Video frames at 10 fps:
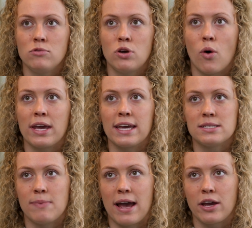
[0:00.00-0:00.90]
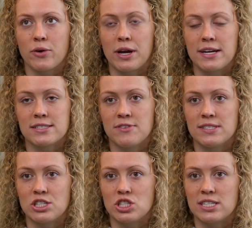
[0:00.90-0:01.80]
going into my career as a
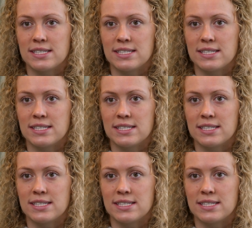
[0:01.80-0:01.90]
physician